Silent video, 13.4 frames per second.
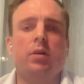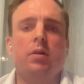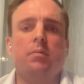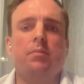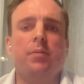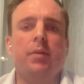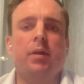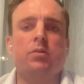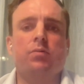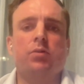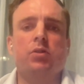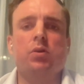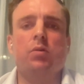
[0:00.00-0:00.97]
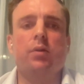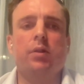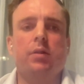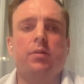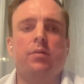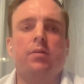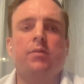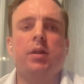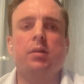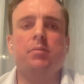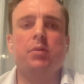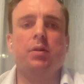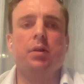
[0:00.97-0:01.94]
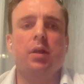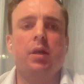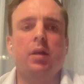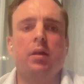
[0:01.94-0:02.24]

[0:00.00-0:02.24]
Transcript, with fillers: um, as a result of this development,